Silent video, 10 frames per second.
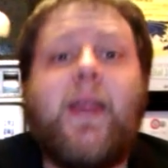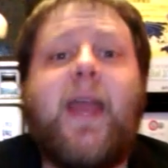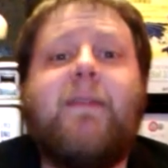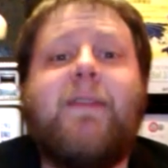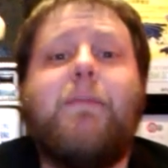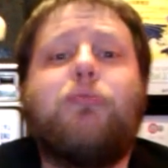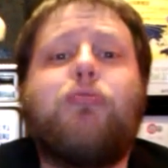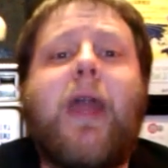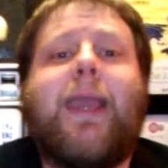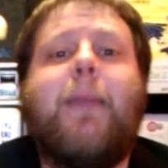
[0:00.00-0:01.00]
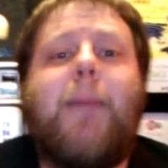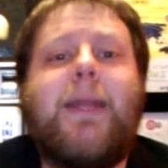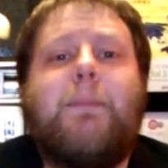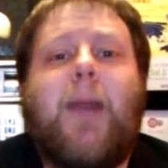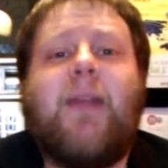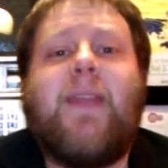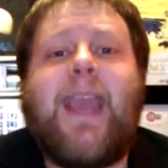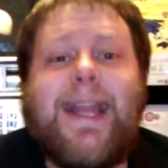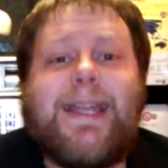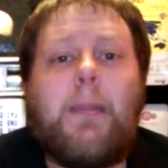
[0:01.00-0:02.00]
They've even been recommended by the
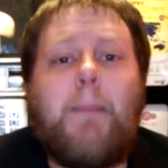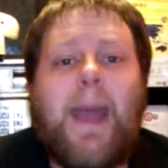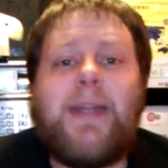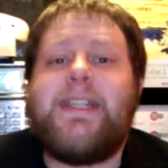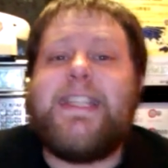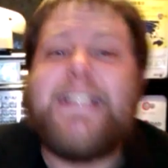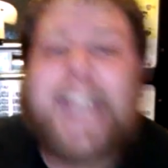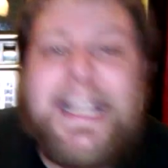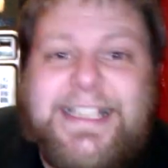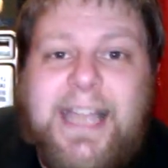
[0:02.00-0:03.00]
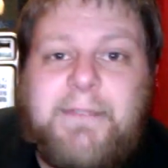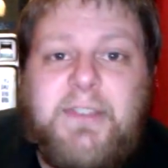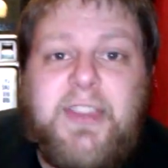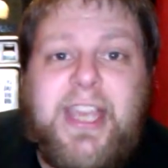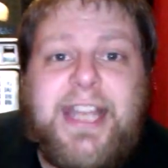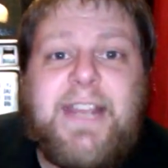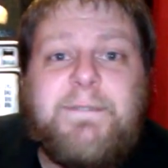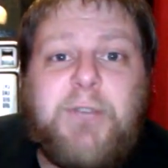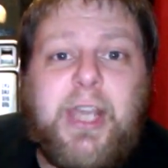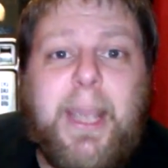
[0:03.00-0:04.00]
Independent, yes, Stafford, the
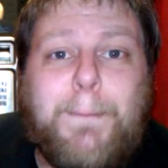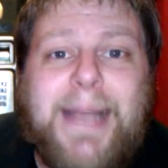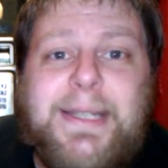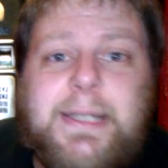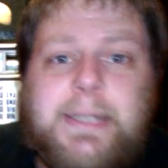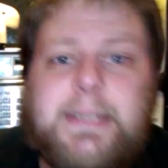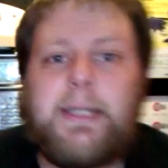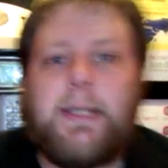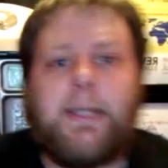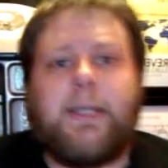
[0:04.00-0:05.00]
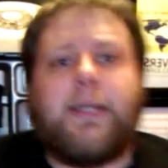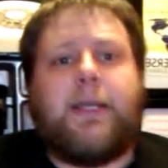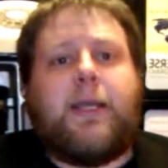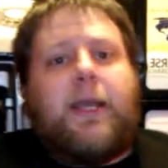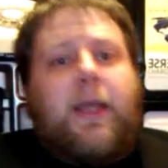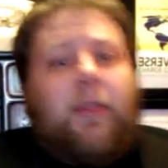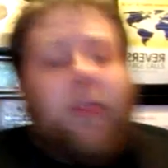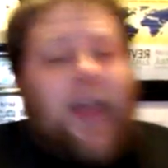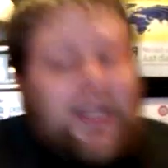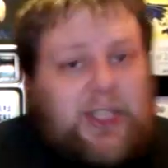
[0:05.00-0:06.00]
Indie fucking Pendant.
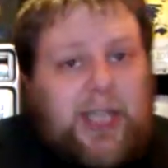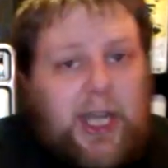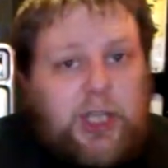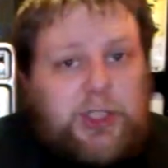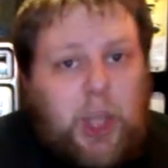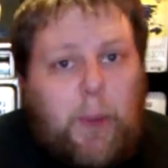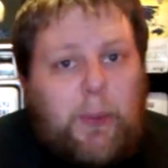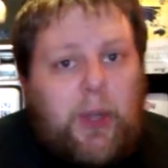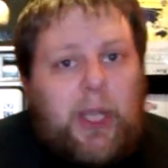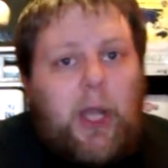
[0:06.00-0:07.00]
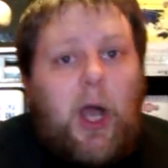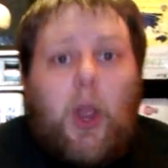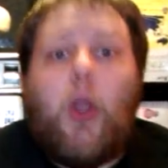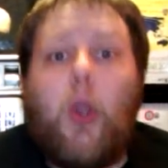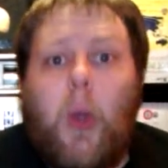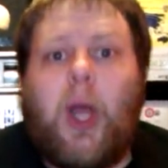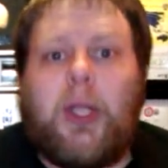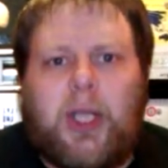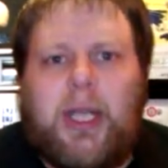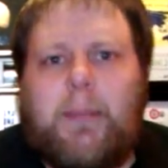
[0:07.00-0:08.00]
That's the kind of show we're putting on. Who are
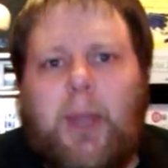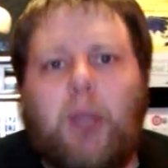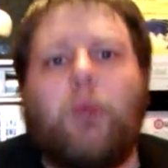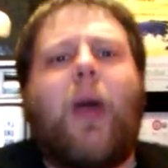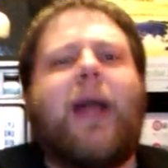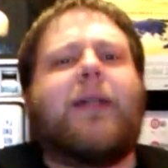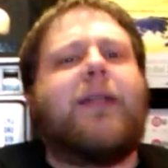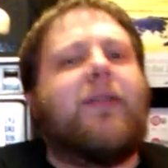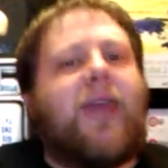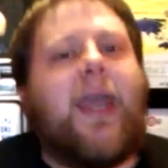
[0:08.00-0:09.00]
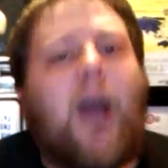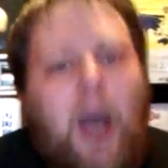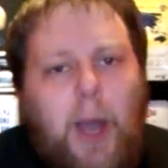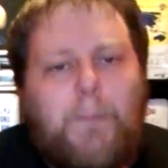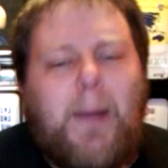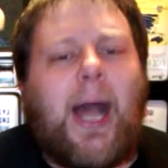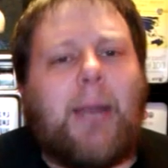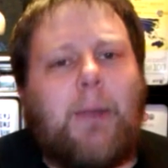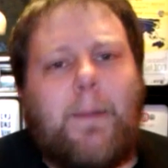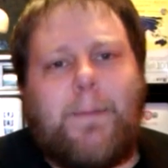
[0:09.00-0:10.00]
Jolly Boat? Well, they are
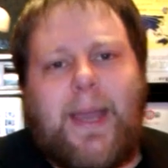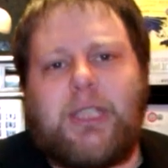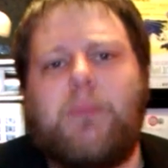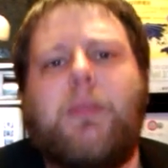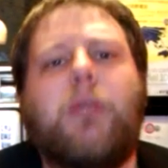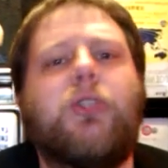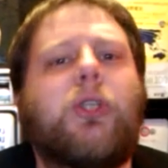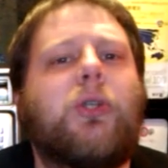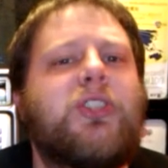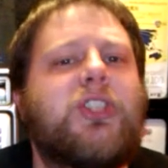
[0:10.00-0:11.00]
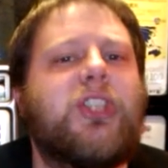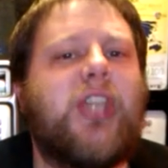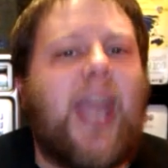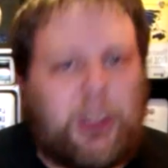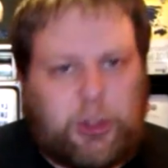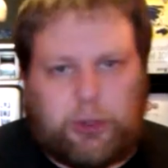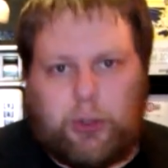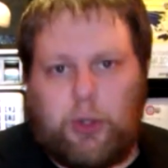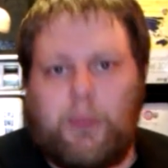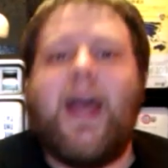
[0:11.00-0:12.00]
pirate-based musical sketch
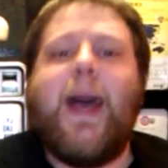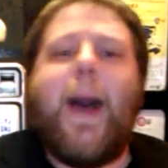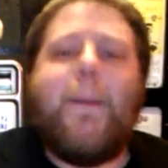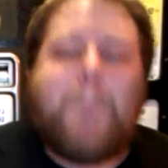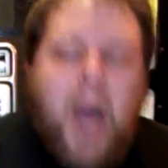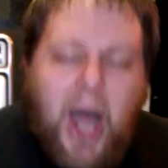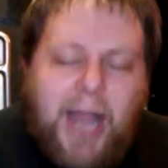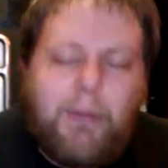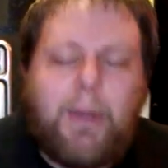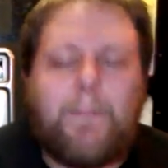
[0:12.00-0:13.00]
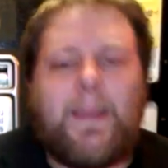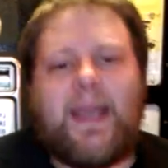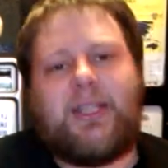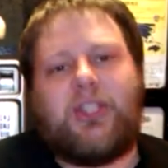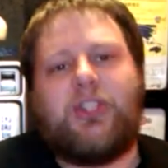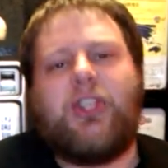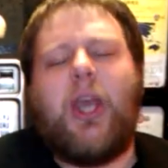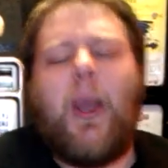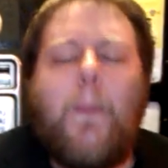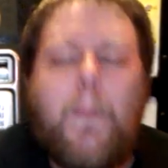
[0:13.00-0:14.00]
troupe. Pirate-based
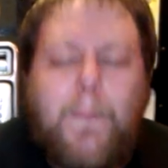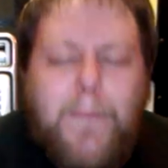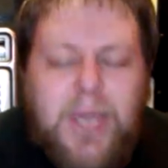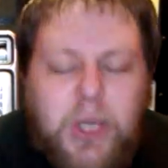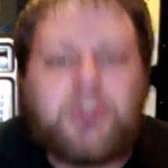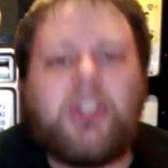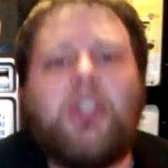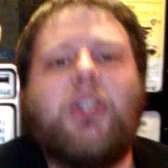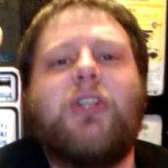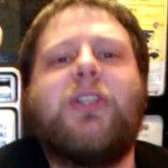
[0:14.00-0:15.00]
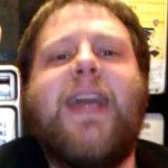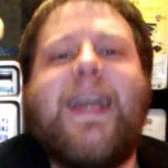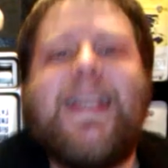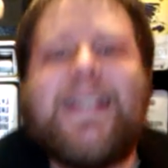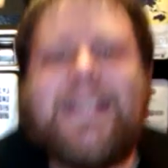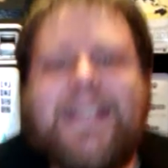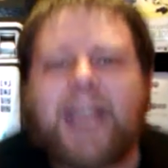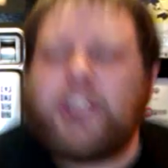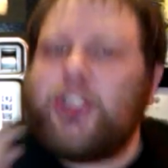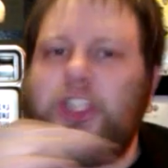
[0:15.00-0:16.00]
musical
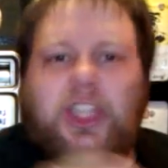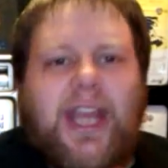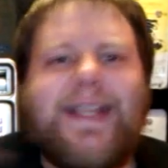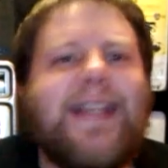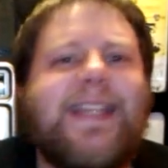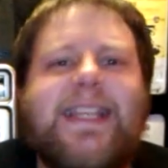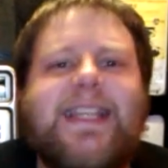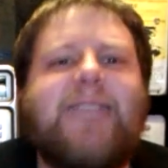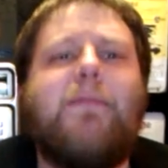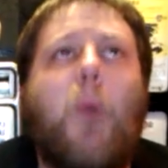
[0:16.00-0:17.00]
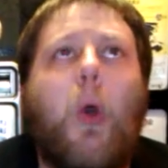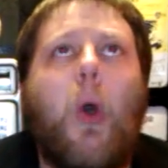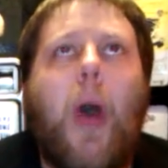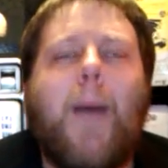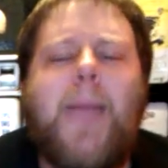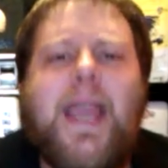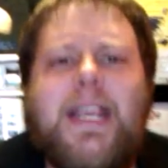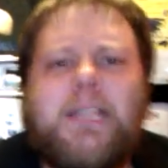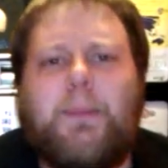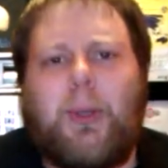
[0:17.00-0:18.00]
sketch. It's even more
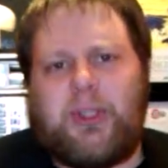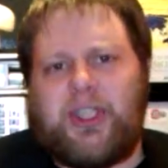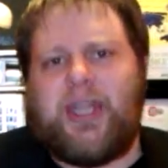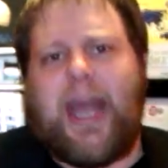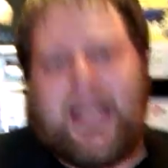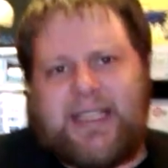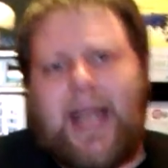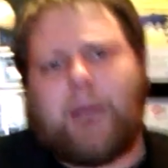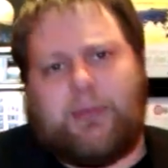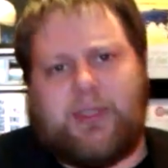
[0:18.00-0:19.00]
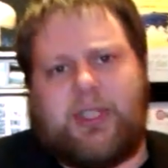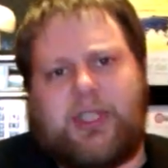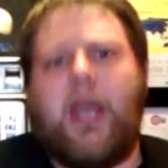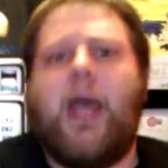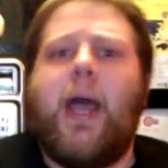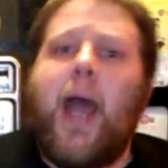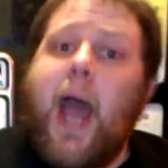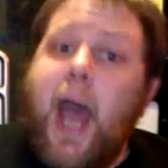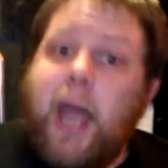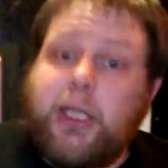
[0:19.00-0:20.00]
amazeballs than that sounds.
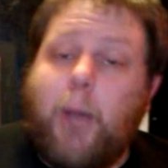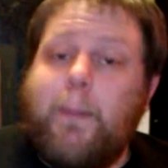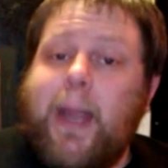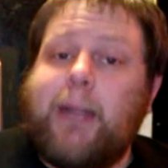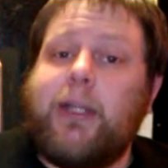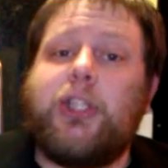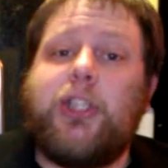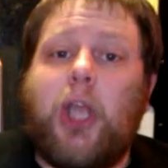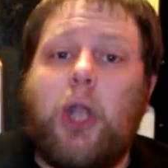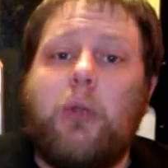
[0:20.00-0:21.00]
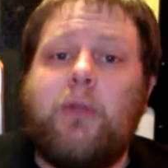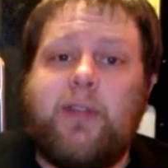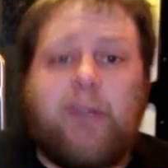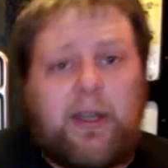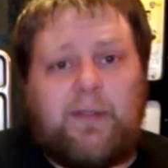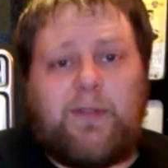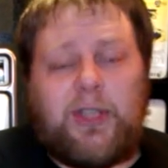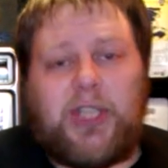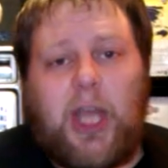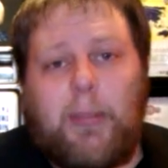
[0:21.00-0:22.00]
And comparing the show for the very
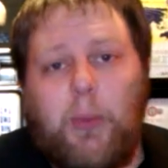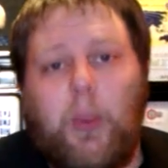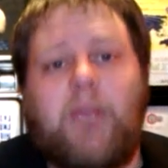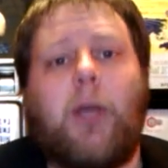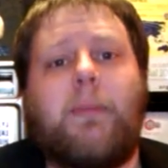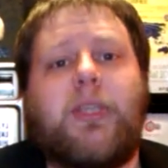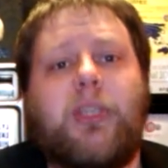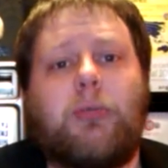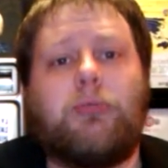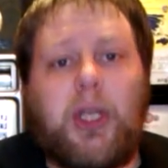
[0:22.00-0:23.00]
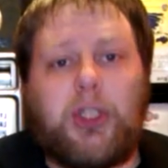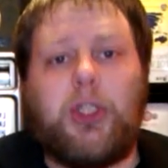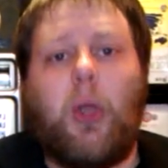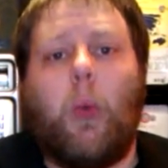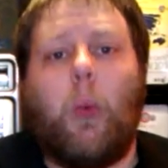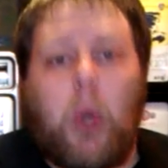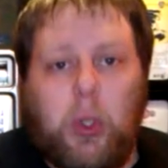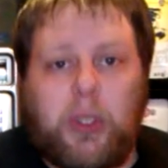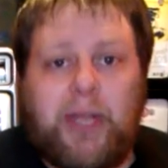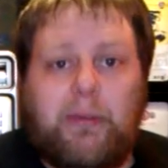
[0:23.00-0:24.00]
first time, we've got Mr. Rich
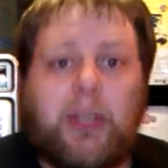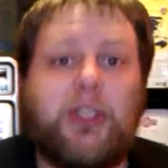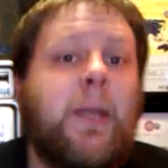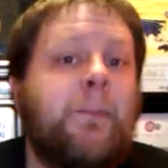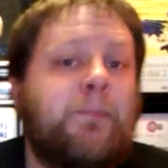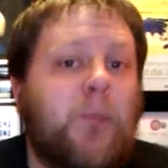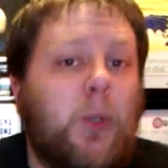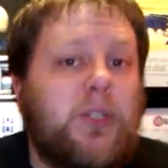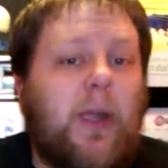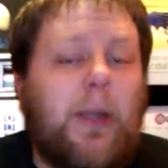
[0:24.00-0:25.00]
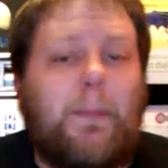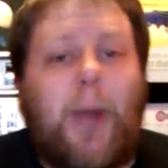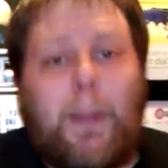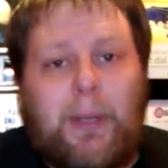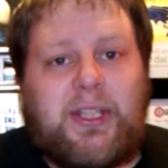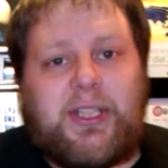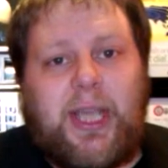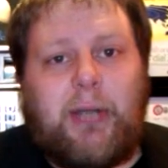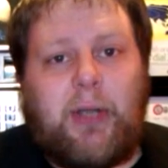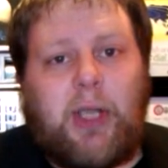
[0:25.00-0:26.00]
Wall. Now, Rich was a very popular
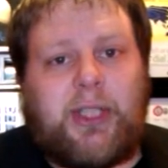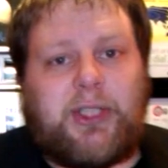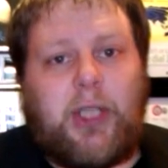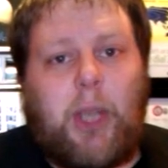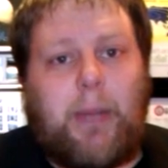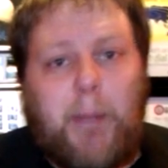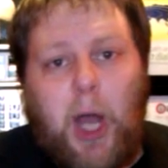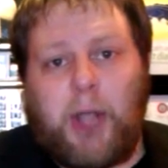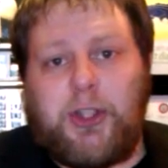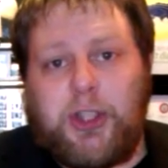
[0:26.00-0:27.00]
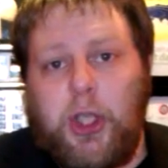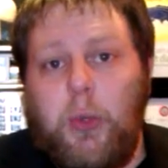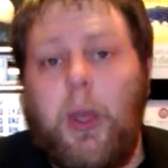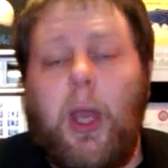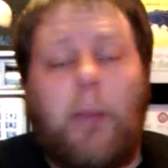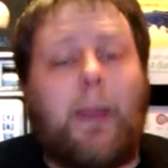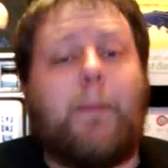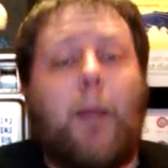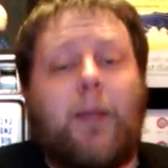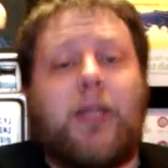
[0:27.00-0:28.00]
entertainer at Cocktails and Comedy Part 2, and by
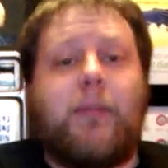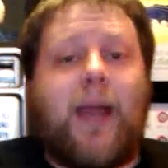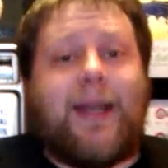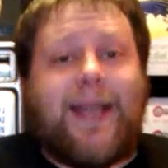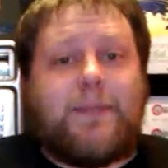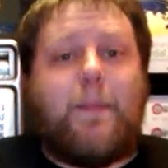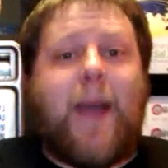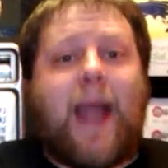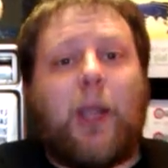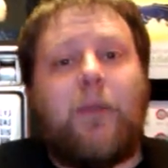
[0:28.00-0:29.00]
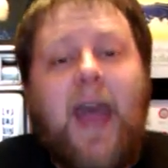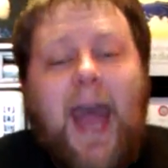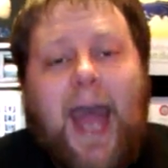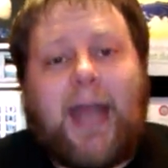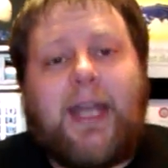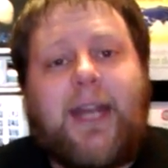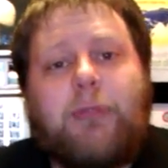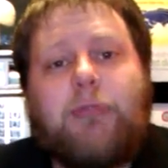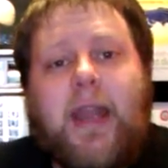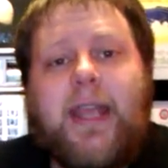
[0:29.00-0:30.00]
popular demand, he's back. We've handed
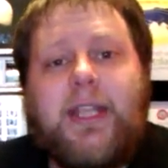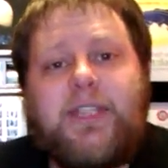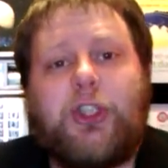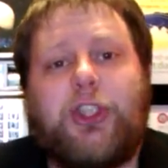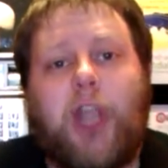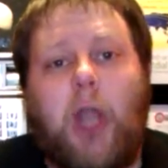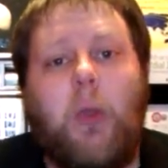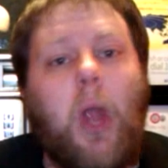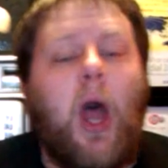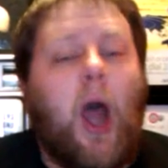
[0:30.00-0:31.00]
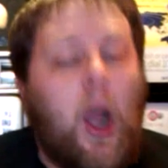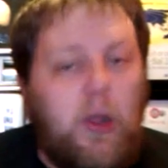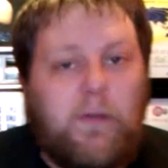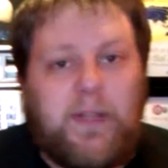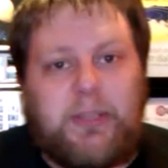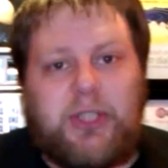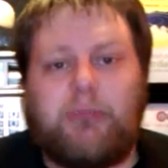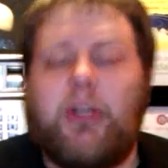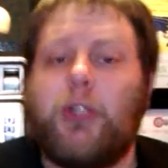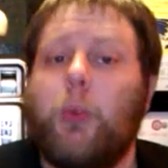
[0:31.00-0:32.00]
the reins of the show over to Mr.
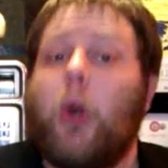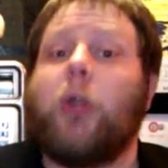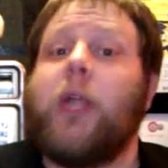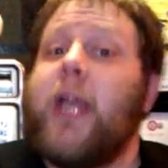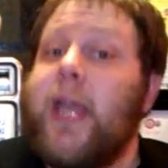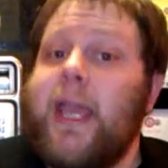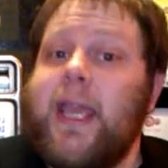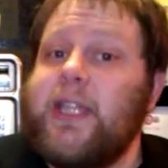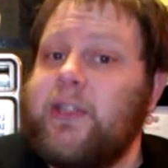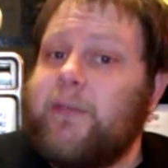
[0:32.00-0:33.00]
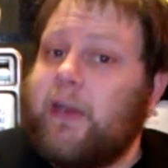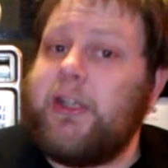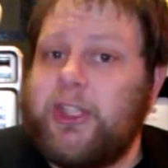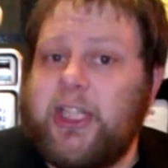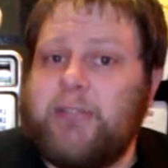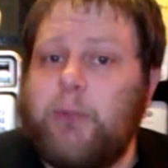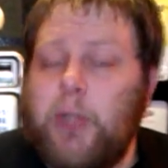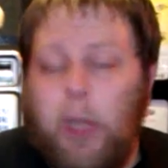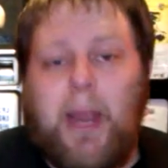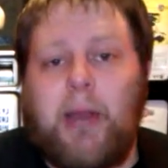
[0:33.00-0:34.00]
Rich Wall. He is a very successful
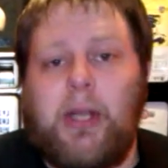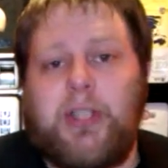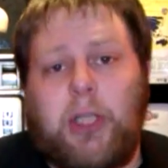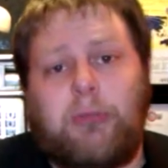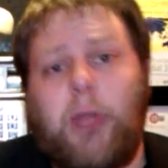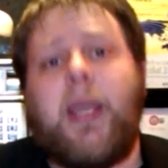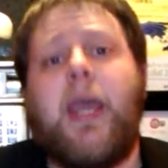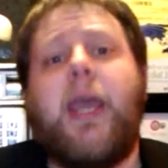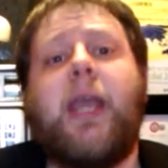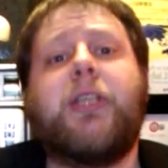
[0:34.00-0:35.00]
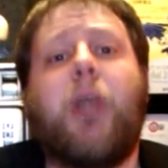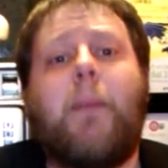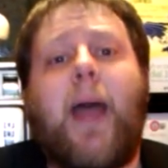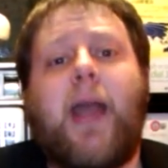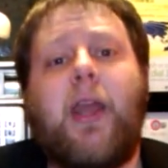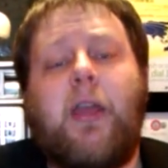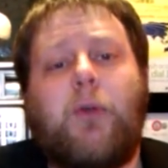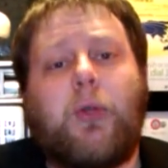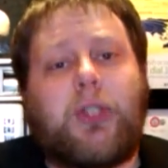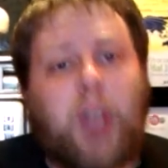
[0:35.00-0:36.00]
compere in his own right. He's compared for